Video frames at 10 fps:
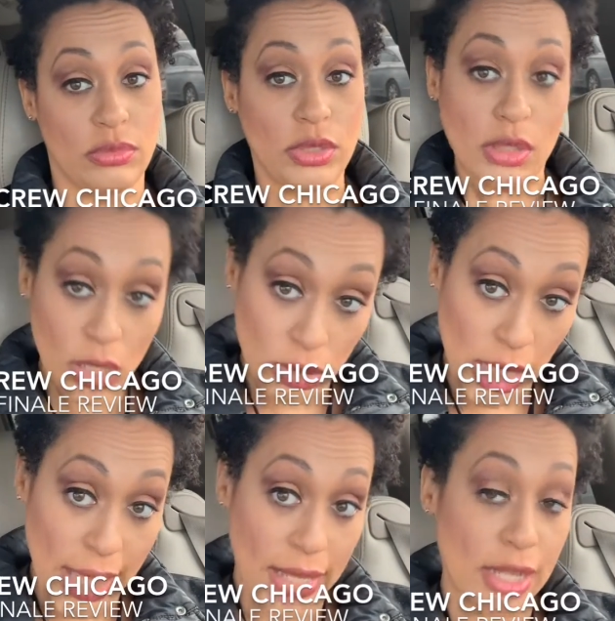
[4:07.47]
you know
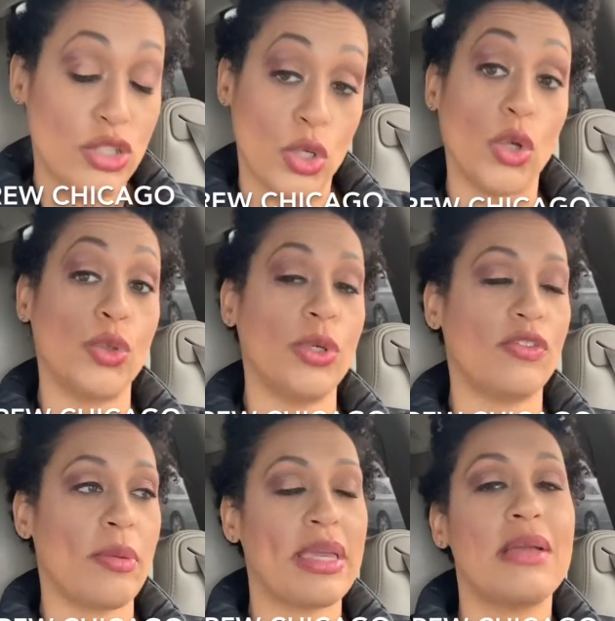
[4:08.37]
like ain't you gonna do it
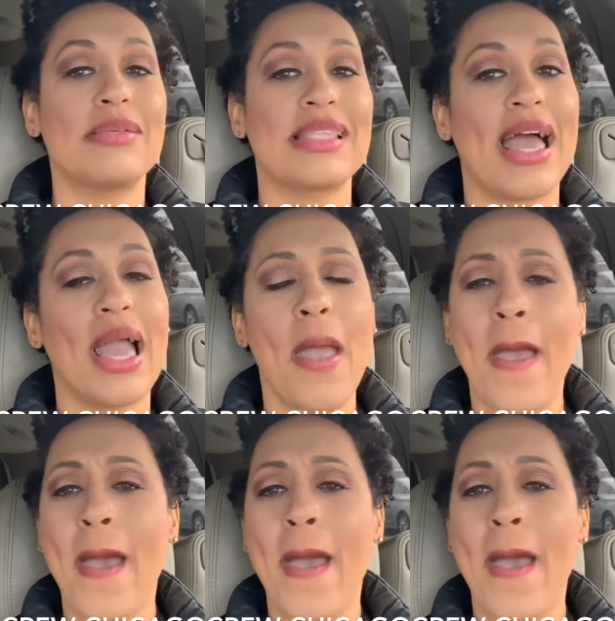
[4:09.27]
for me he was like